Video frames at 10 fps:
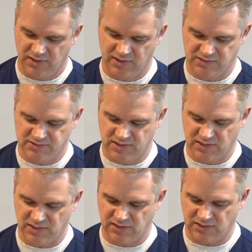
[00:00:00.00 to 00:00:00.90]
is
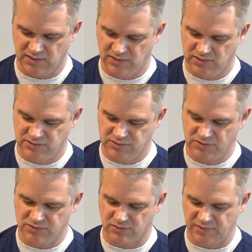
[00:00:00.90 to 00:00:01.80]
a
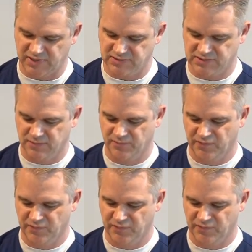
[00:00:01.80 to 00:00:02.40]
surgical mask.